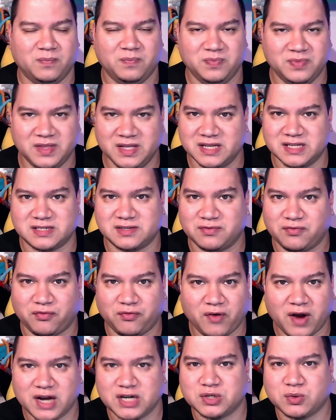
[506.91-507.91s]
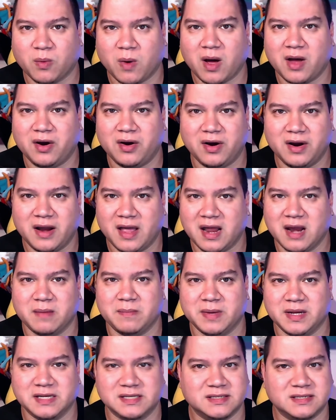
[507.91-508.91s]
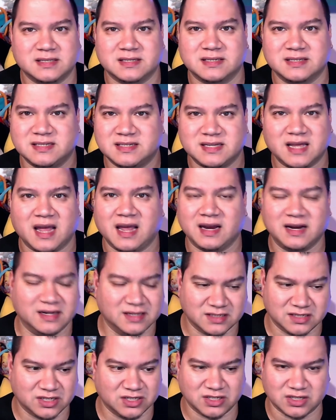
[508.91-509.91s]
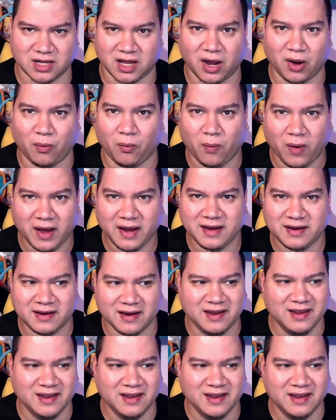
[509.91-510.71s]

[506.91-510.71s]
these freshwater anemones is insane. It's just like, what?